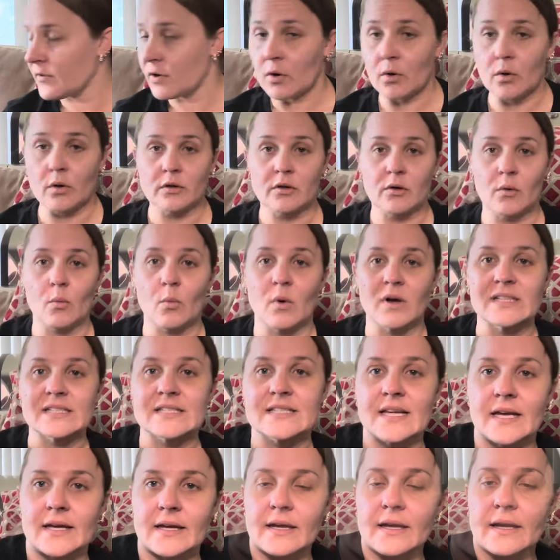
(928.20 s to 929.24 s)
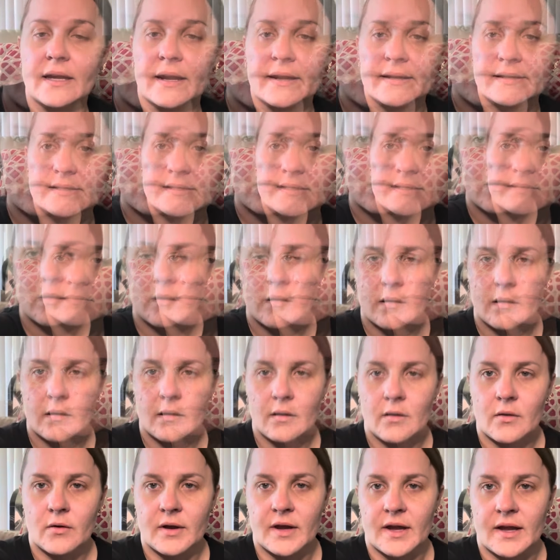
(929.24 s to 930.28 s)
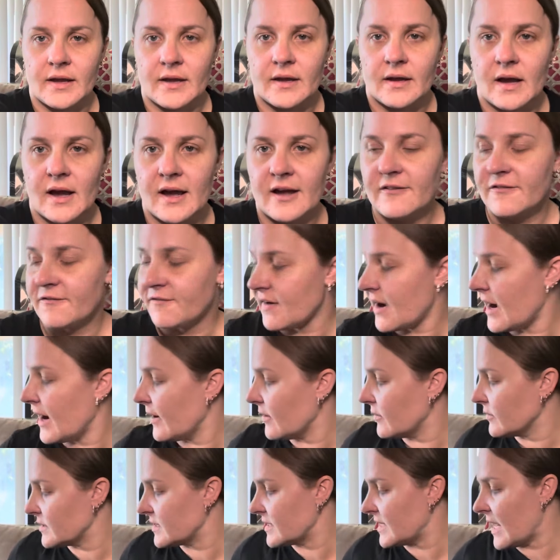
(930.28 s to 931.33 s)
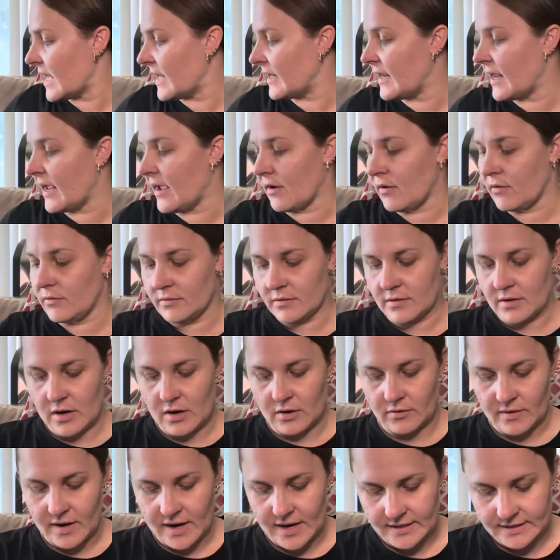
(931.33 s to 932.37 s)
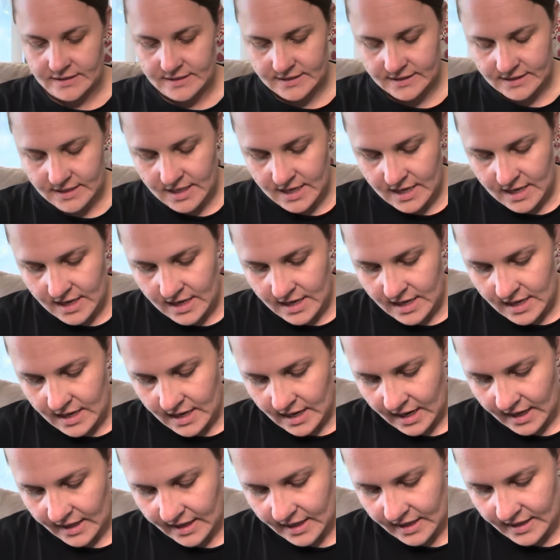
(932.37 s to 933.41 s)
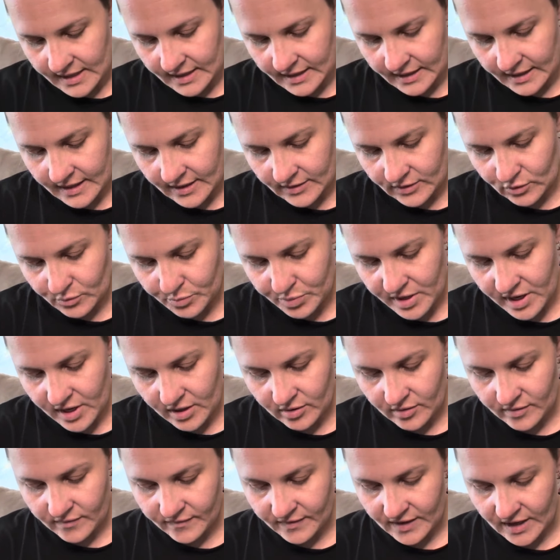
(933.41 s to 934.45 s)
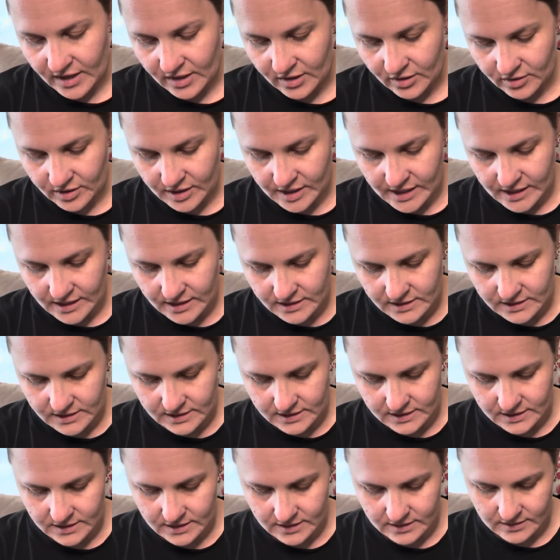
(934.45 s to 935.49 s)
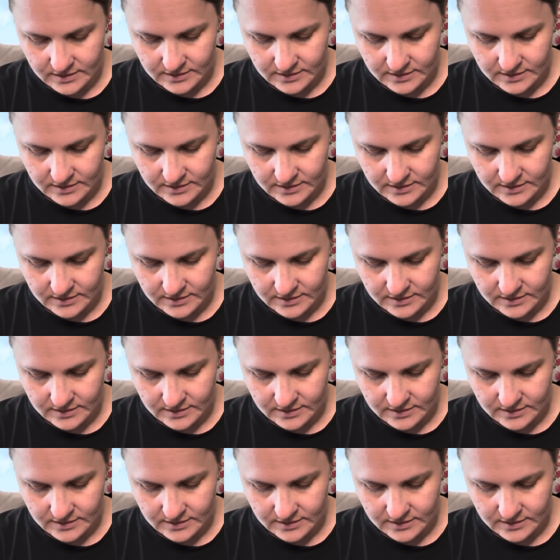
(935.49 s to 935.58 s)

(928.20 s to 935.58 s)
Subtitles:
Hold on 1 second, guys. Okay, I filed that nail. All right, I got another pair of earrings.